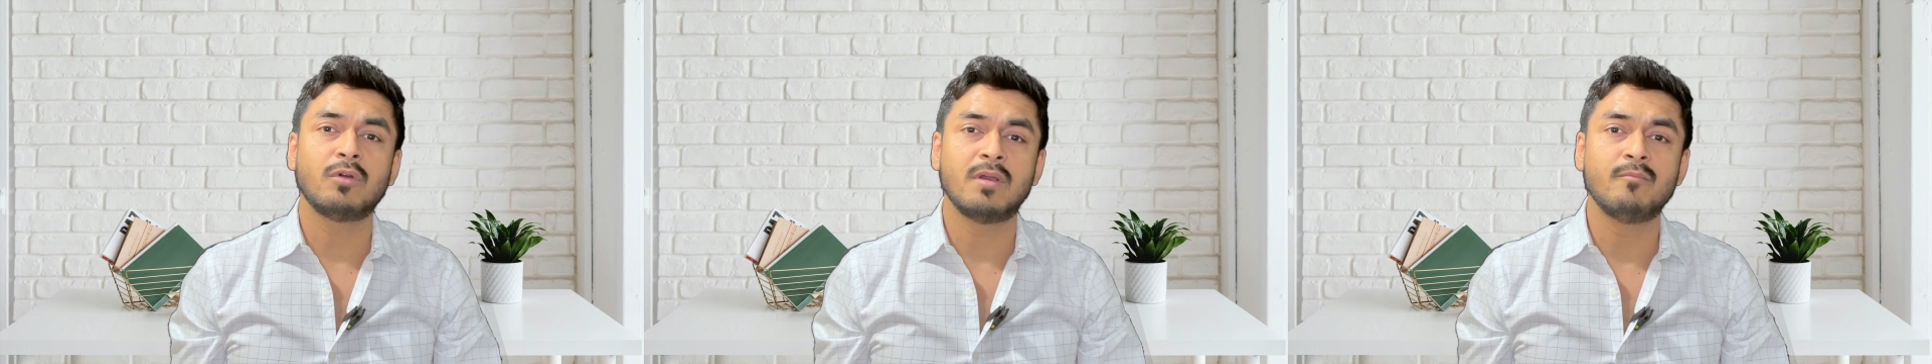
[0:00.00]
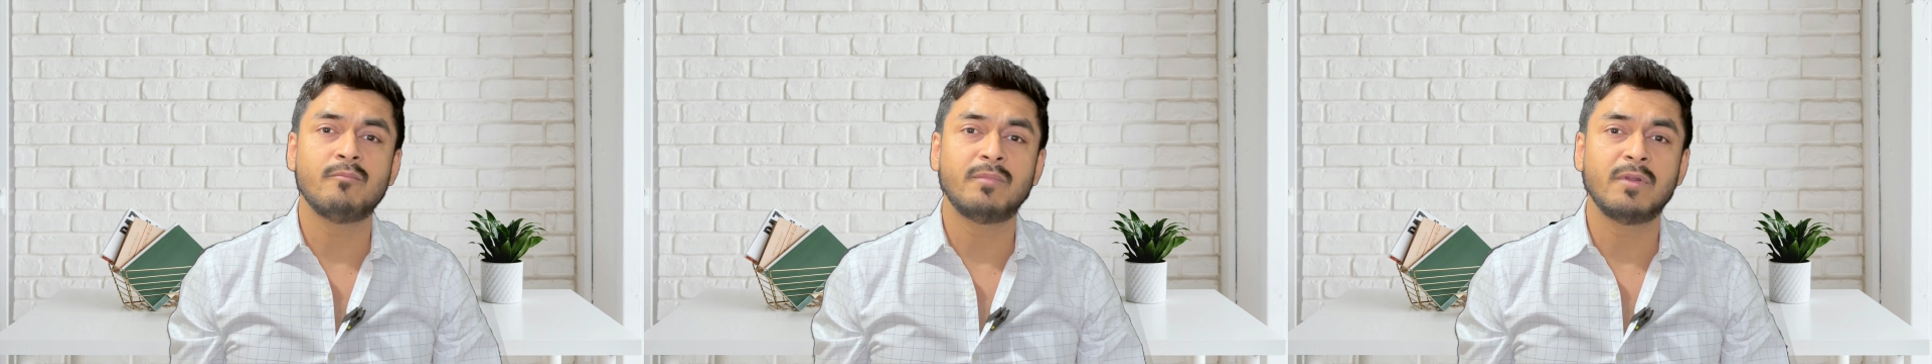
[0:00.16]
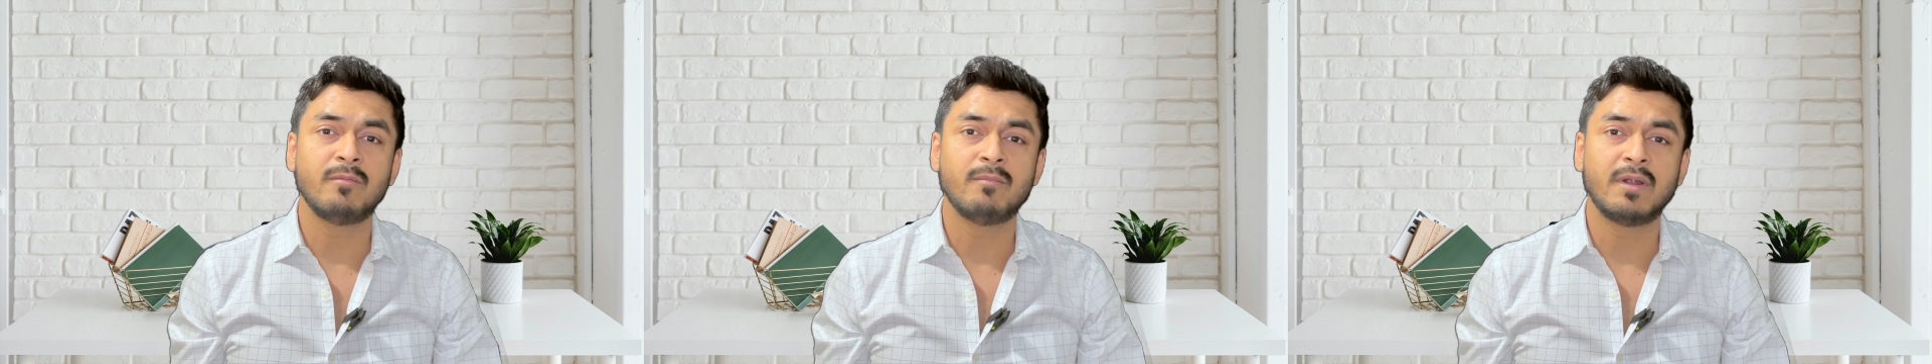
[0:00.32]

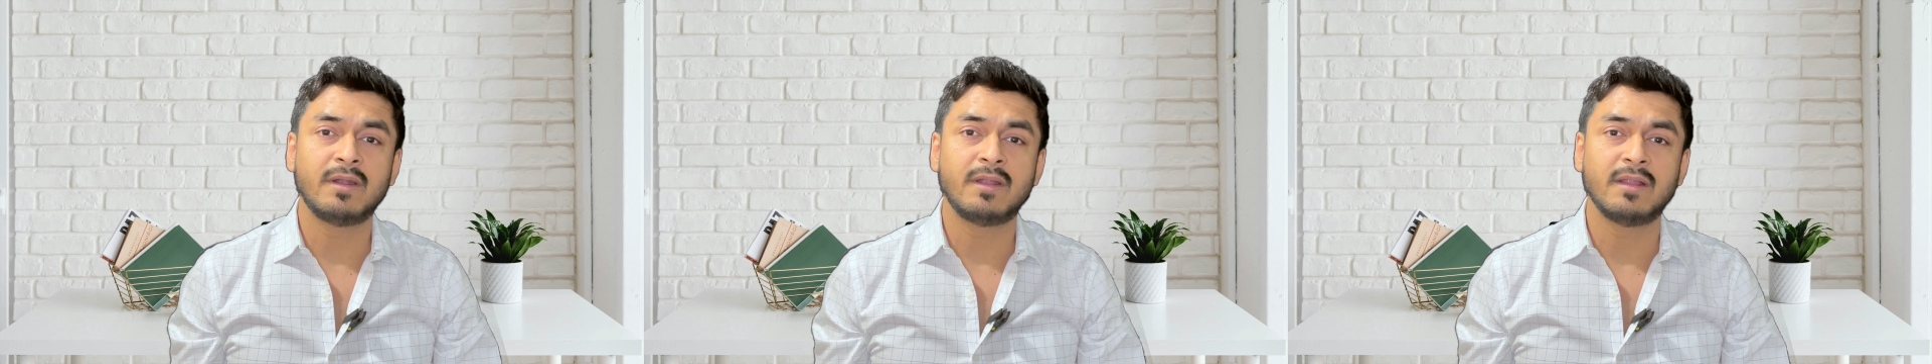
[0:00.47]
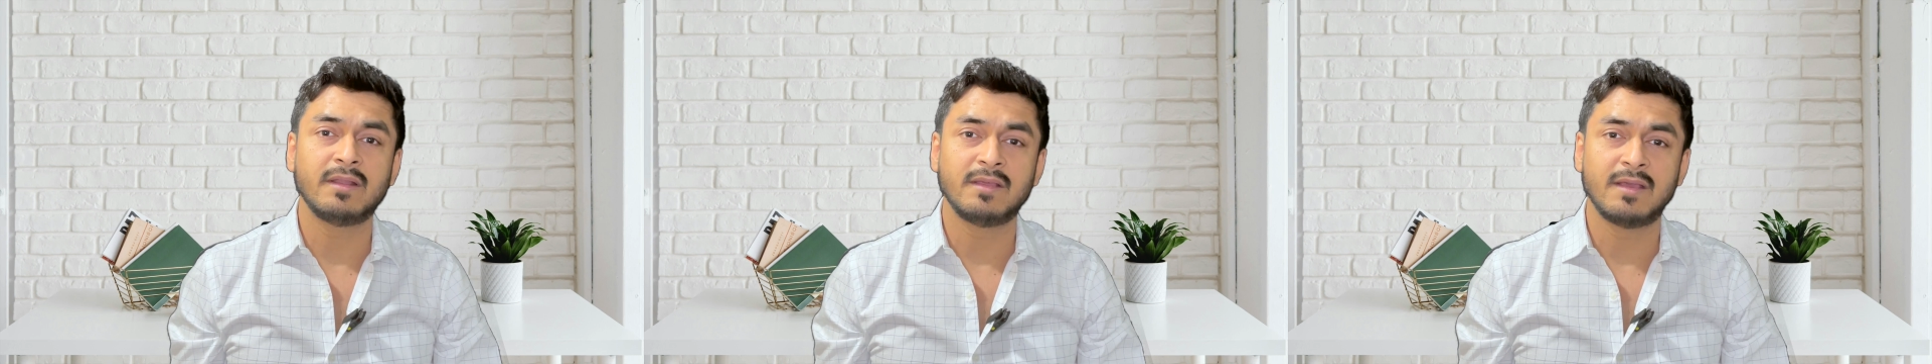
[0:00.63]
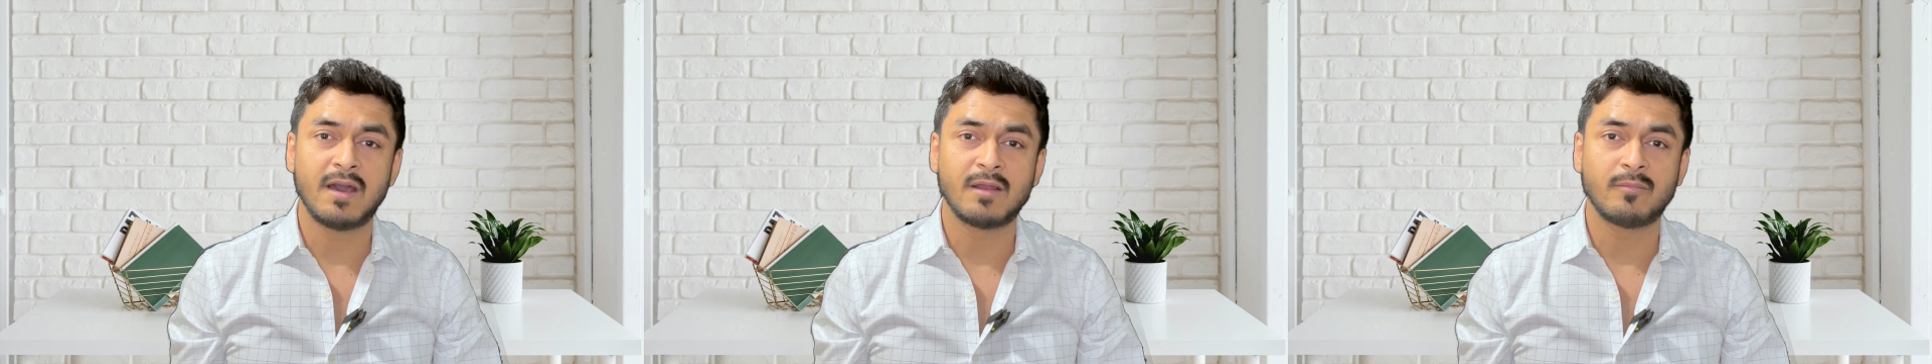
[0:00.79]
implement
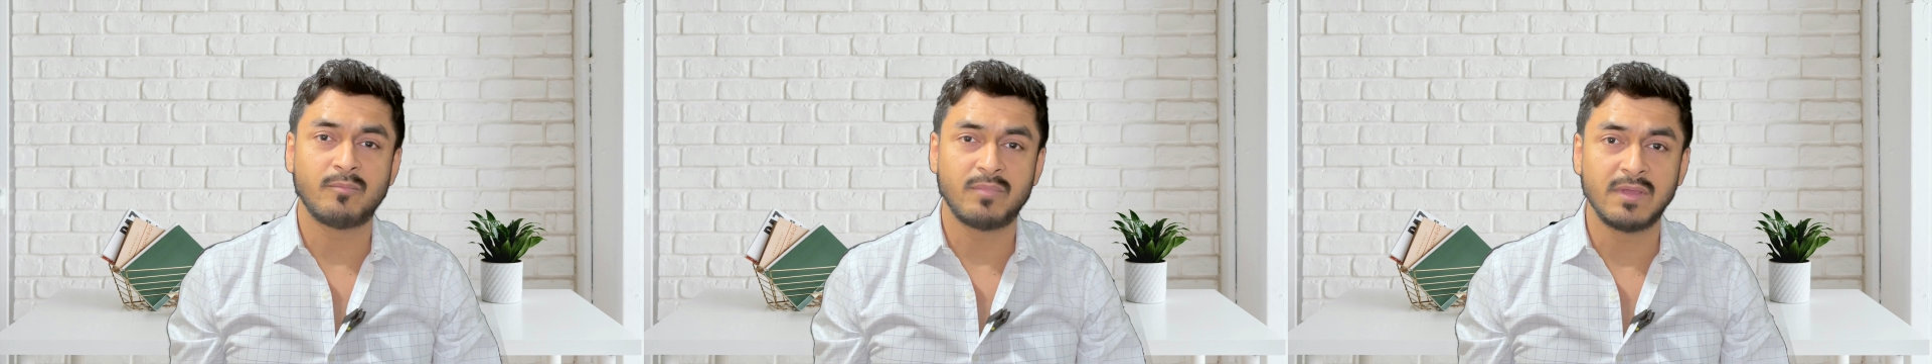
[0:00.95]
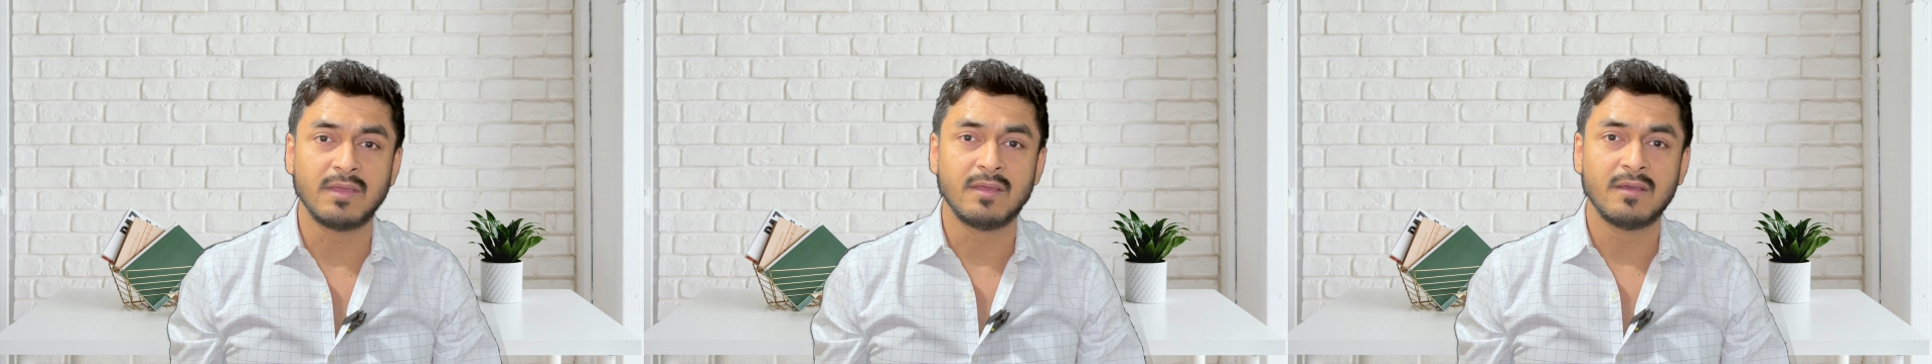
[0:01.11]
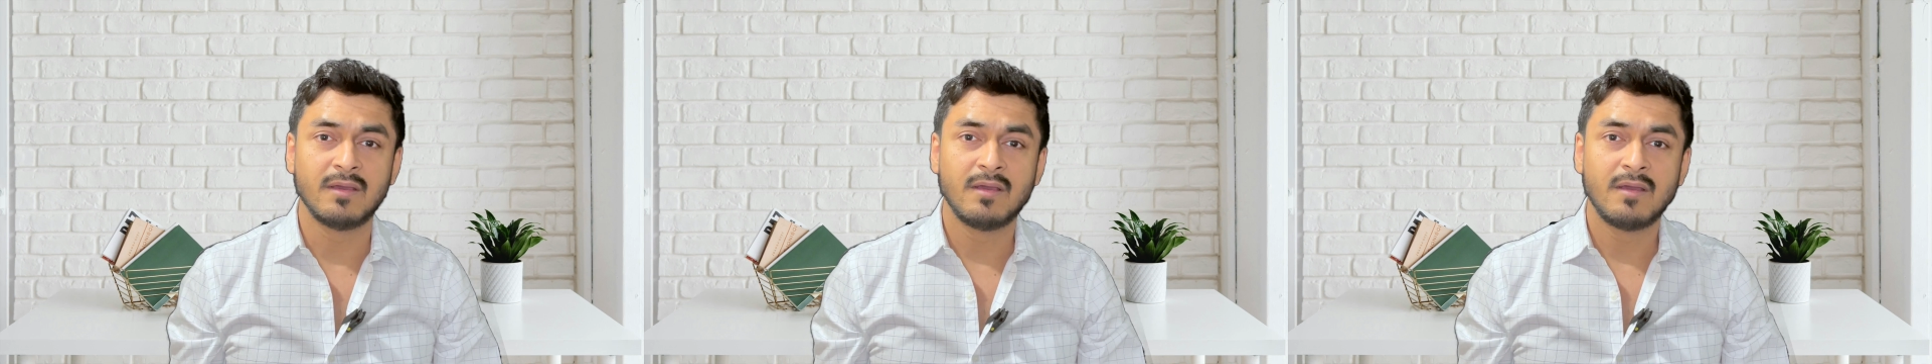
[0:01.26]
an
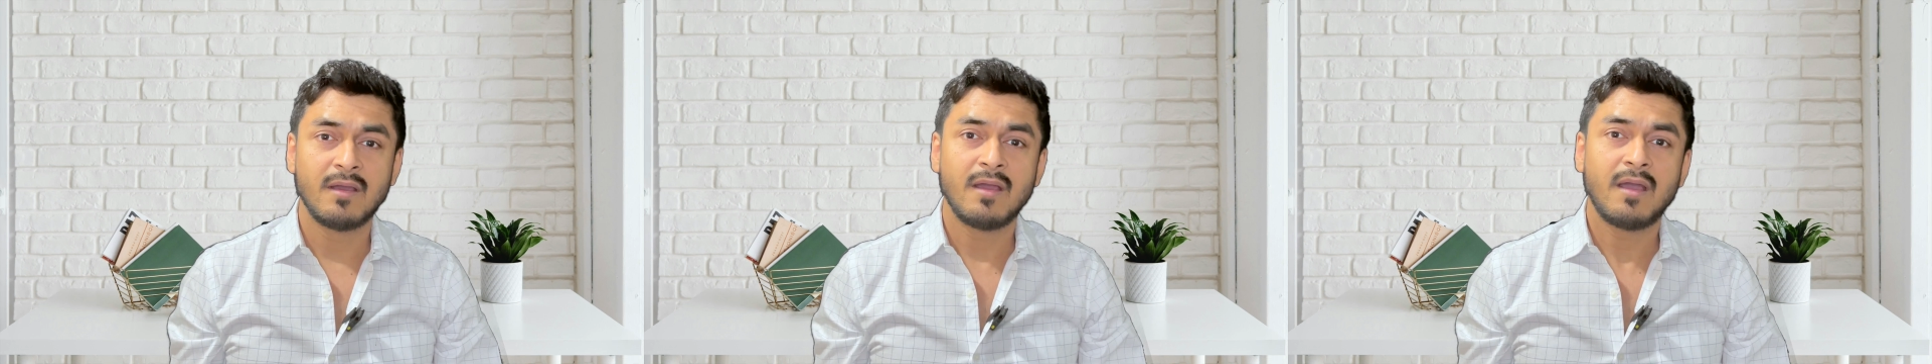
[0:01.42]
ERP,